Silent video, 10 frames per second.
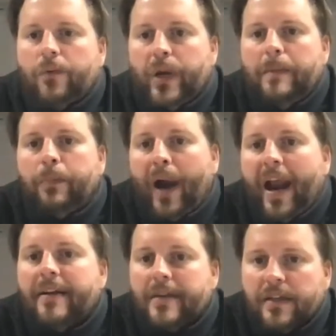
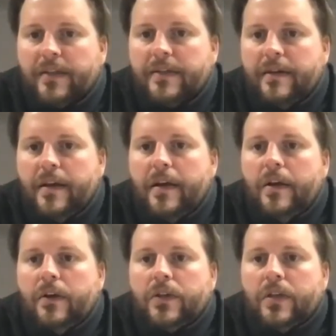rebrandings
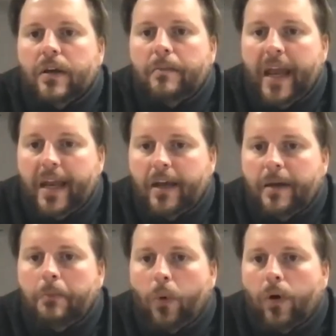to make
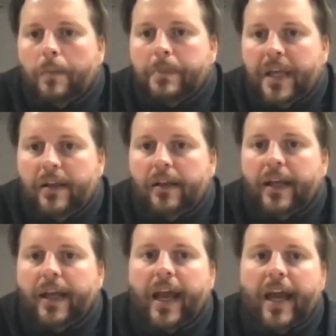it more
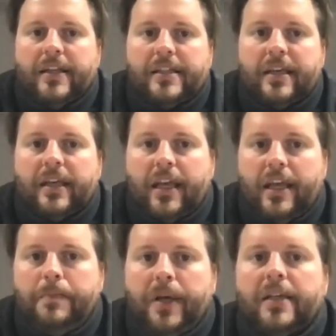appealing and to
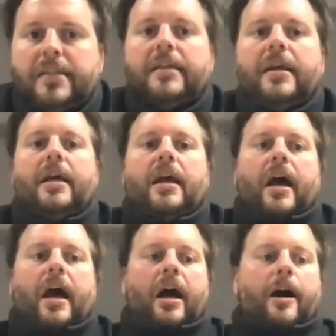keep it
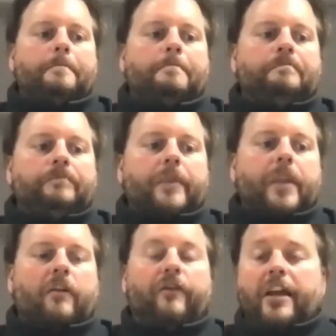um,
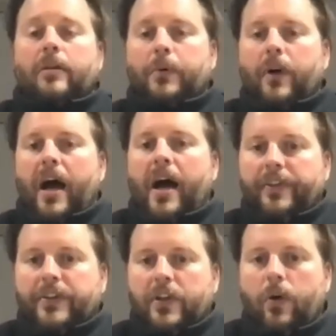available
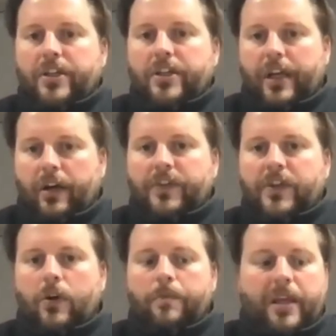on the toy shelf
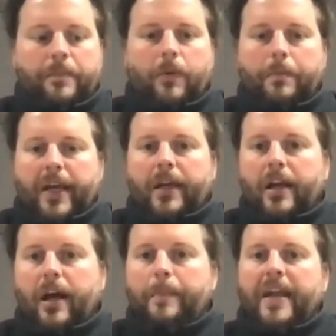so people pick
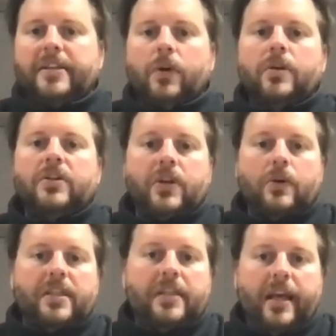it up and don't
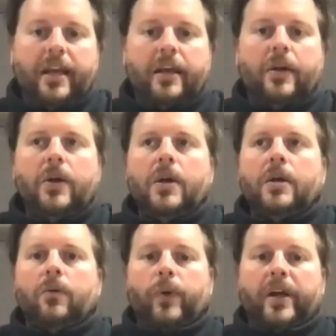associate it
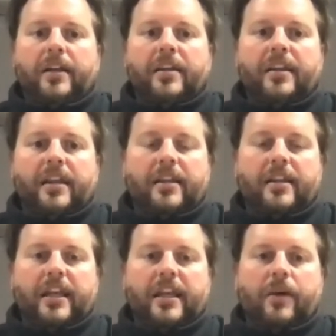with
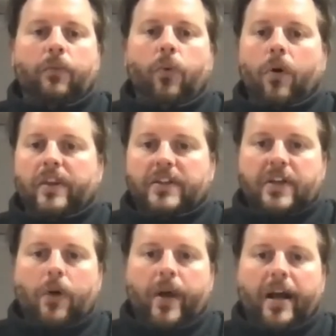the war that's
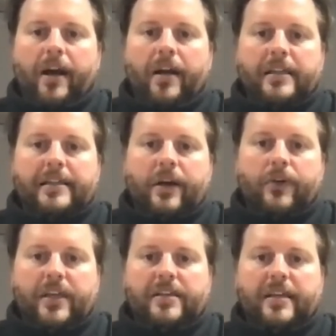going on in
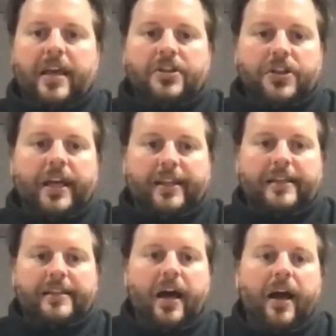Southeast Asia at
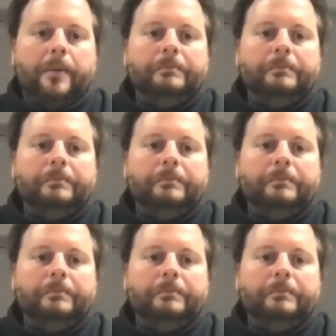the time.